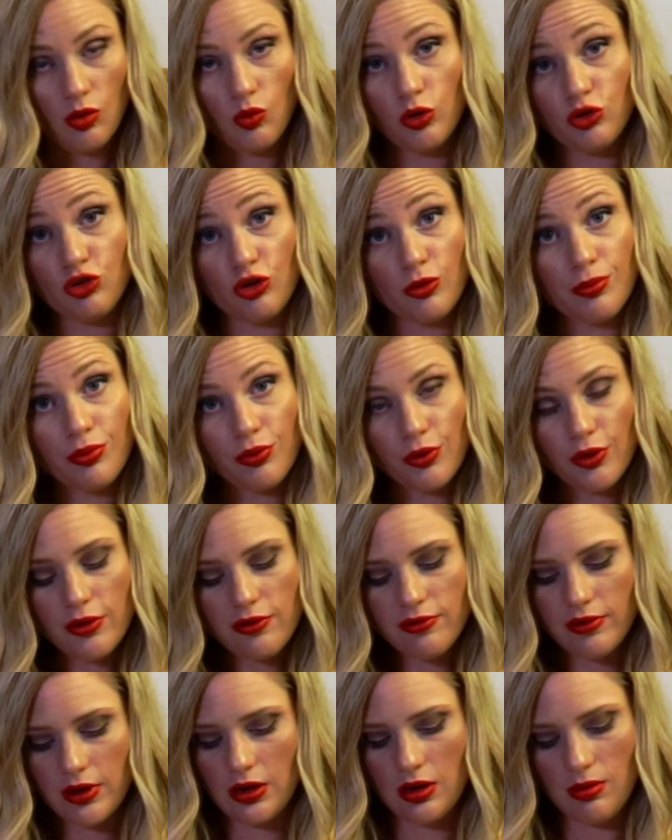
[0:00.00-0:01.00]
which are
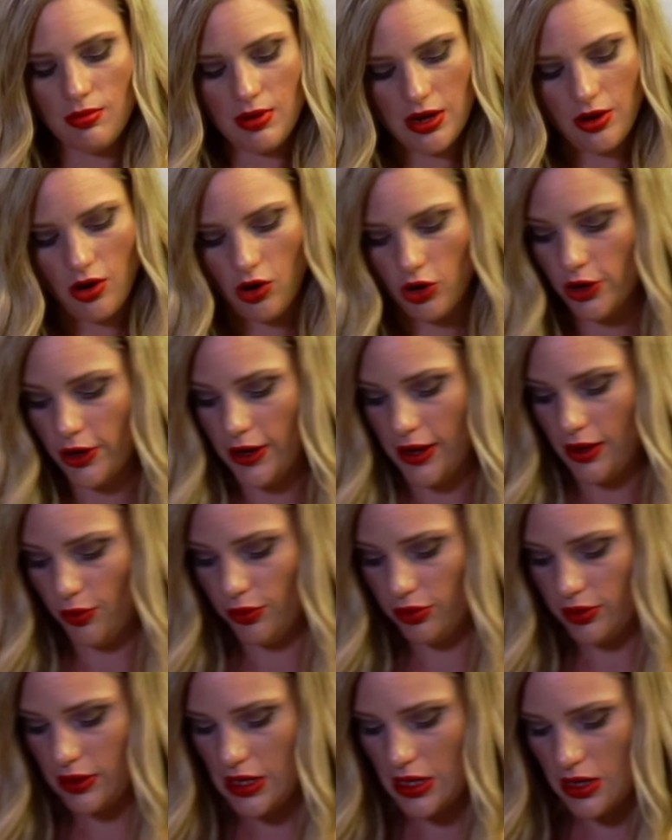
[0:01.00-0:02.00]
proven to be
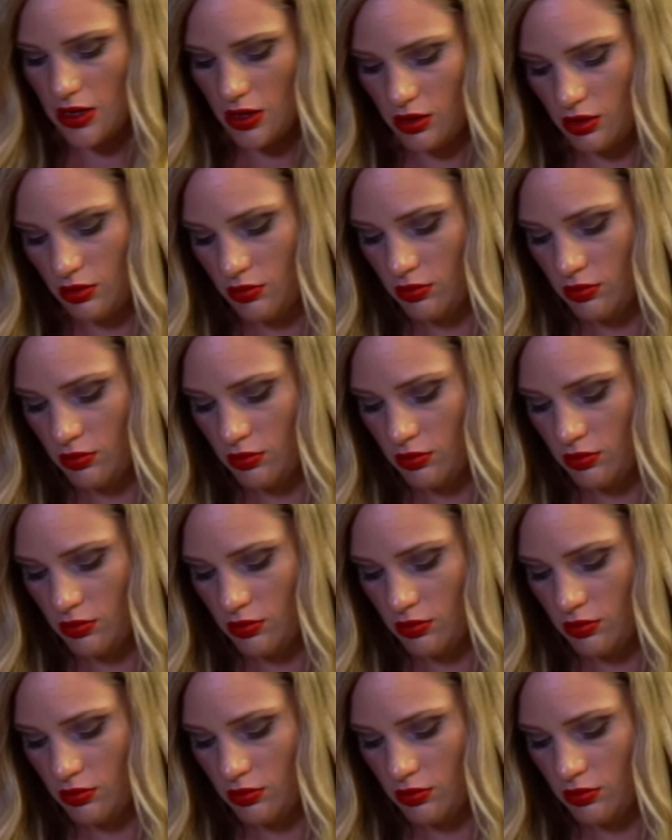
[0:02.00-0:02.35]
heart-healthy.